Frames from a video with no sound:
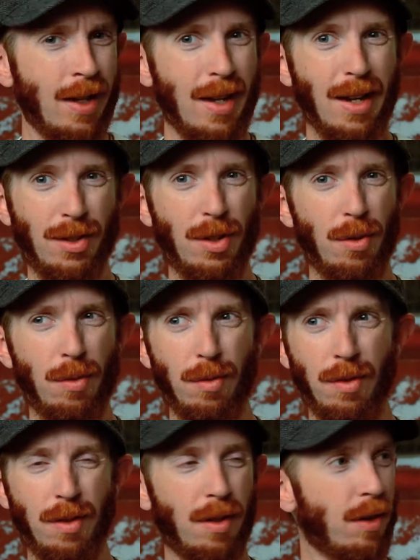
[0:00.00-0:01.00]
Yeah, so
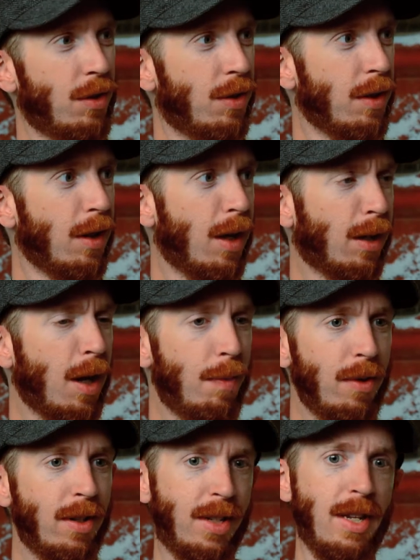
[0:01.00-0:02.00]
a
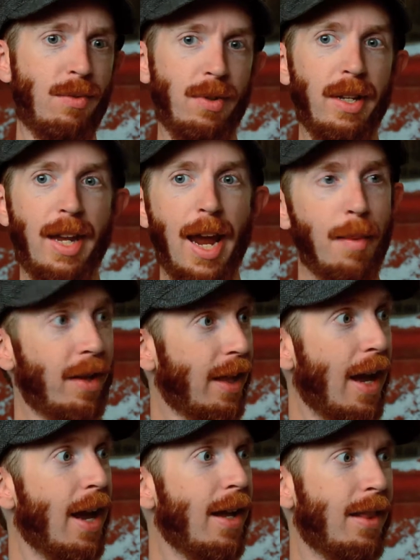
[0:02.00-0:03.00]
couple of scenes really came at
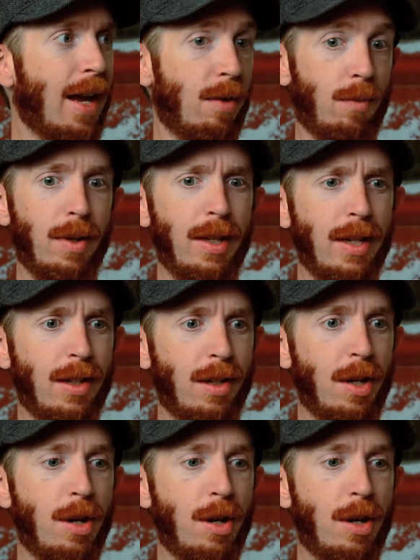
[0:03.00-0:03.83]
the end that really,